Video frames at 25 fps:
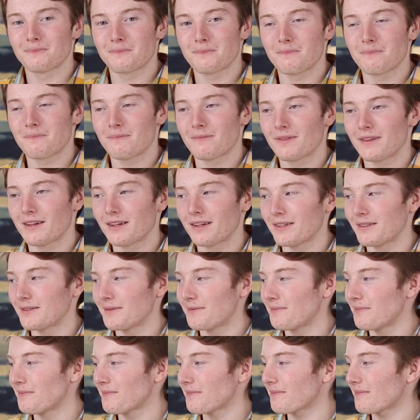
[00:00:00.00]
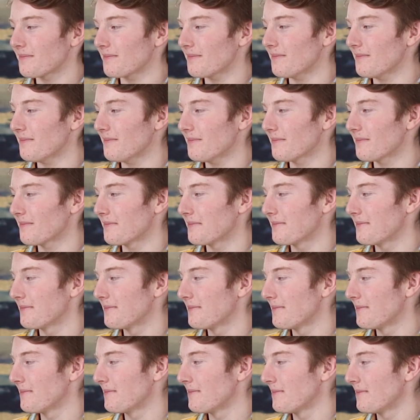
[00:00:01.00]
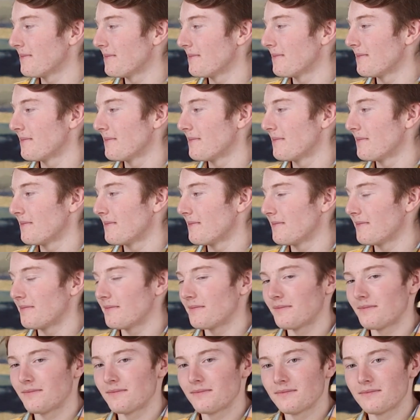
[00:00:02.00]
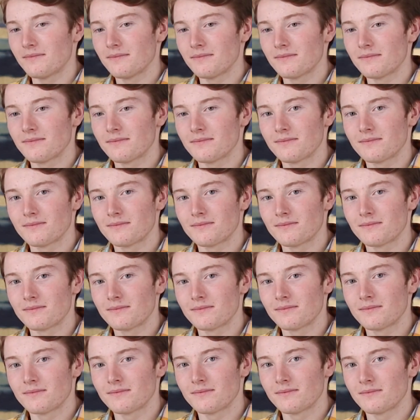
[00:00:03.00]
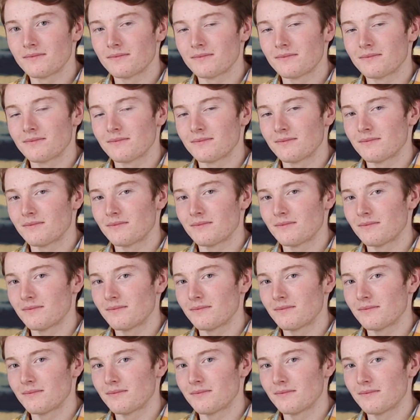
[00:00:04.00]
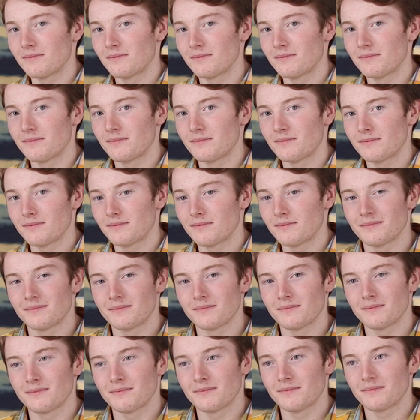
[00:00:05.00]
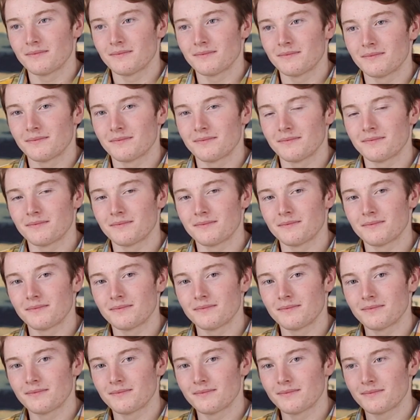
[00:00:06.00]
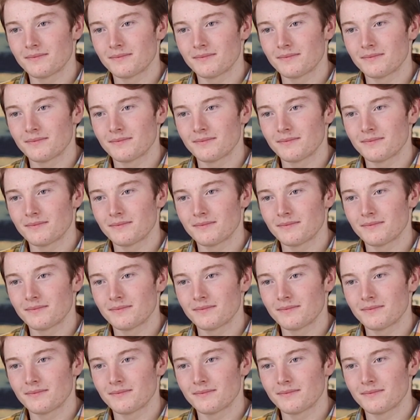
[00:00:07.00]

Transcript: [no speech]